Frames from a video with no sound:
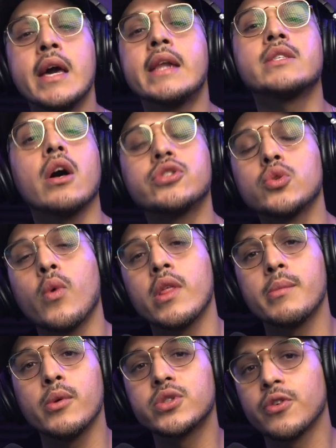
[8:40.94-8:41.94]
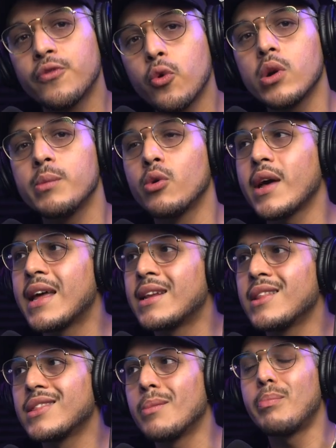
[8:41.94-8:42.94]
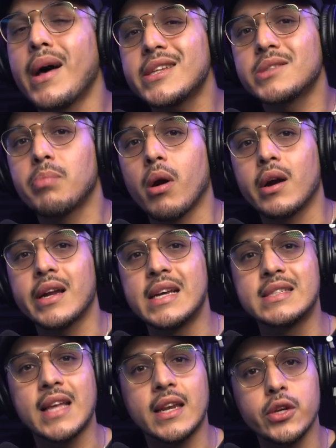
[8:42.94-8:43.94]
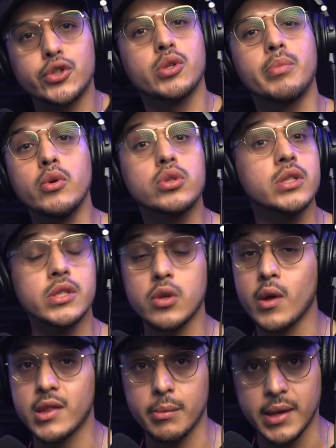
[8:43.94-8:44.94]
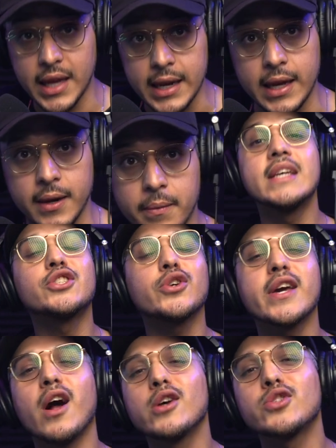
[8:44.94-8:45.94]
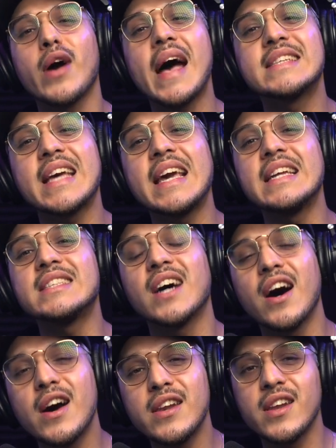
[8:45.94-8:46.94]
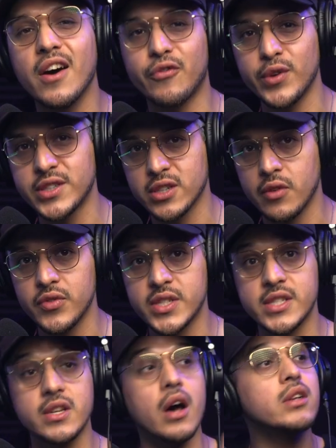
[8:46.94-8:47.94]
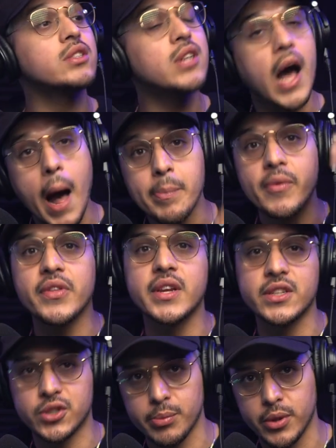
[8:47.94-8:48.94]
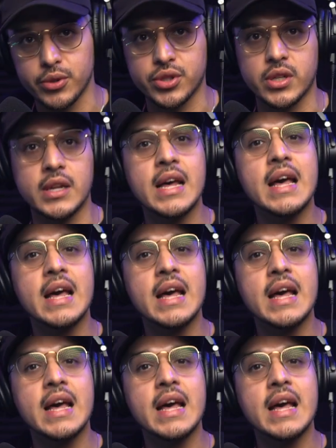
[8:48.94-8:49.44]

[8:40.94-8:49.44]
it is also one of the most affordable, and the best part is that distribution is only the beginning. DistroKid also has a ton of free services on top of the distribution,